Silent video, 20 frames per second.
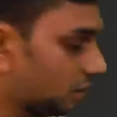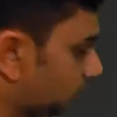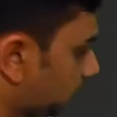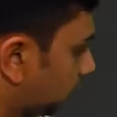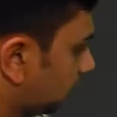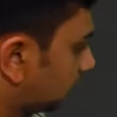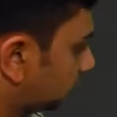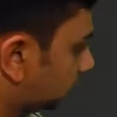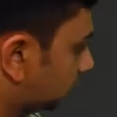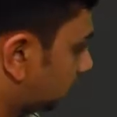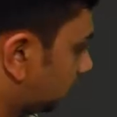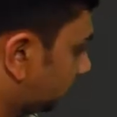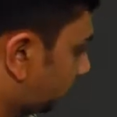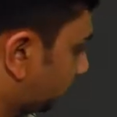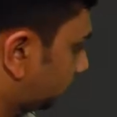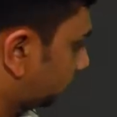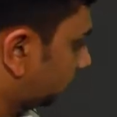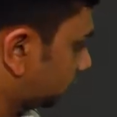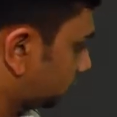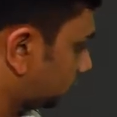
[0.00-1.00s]
you can see the
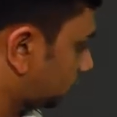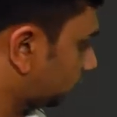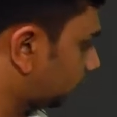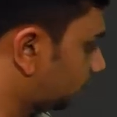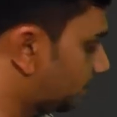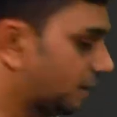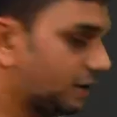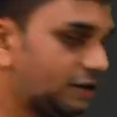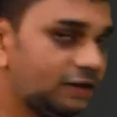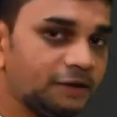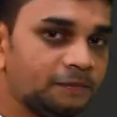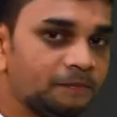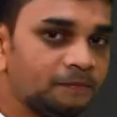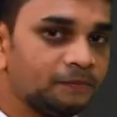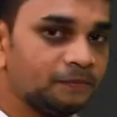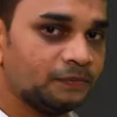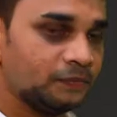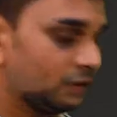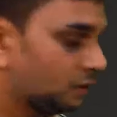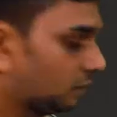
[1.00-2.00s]
position of barium,
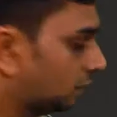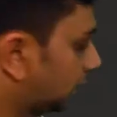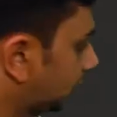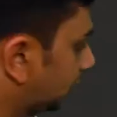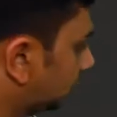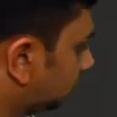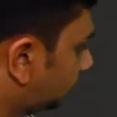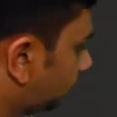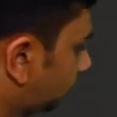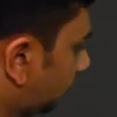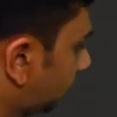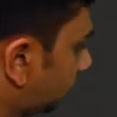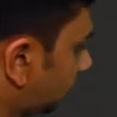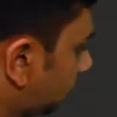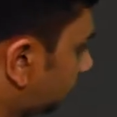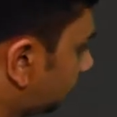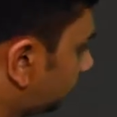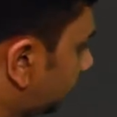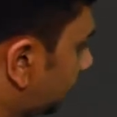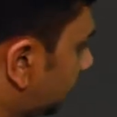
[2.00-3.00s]
and the
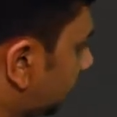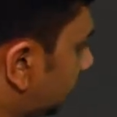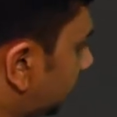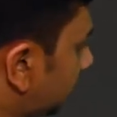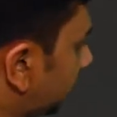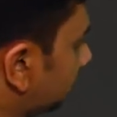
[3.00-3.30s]
formula of barium